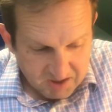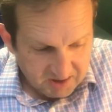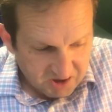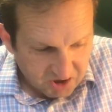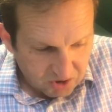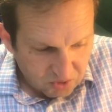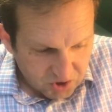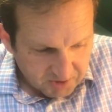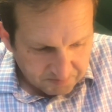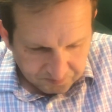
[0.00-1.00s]
of Sectus
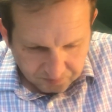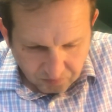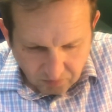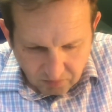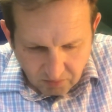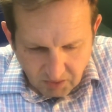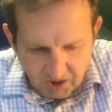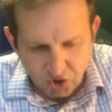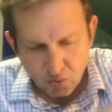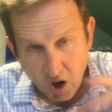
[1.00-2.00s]
Kedushin.
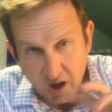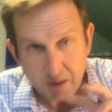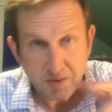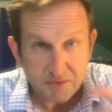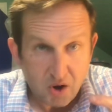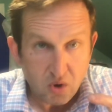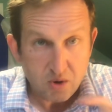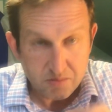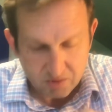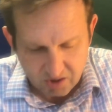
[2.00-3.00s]
Derachim,
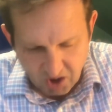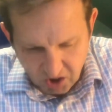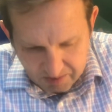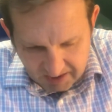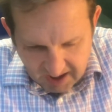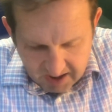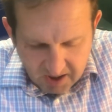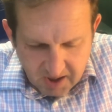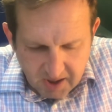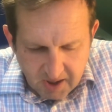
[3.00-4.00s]
Devarim, talks about that.
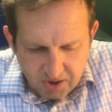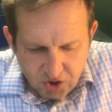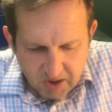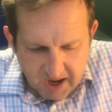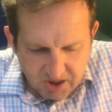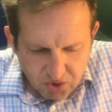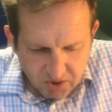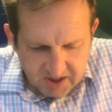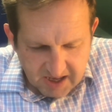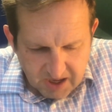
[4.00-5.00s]
So Esrog
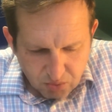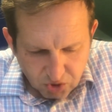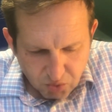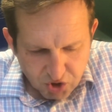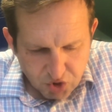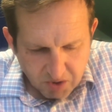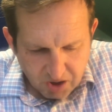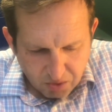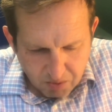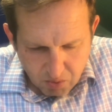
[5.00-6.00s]
is equal to a tree in
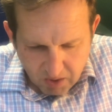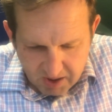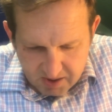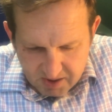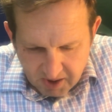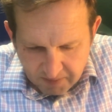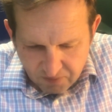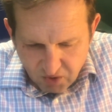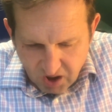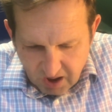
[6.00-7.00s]
three ways.
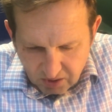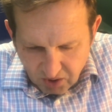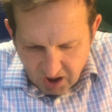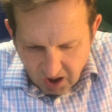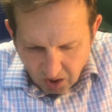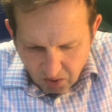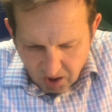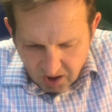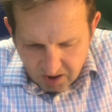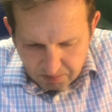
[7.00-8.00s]
Liyarak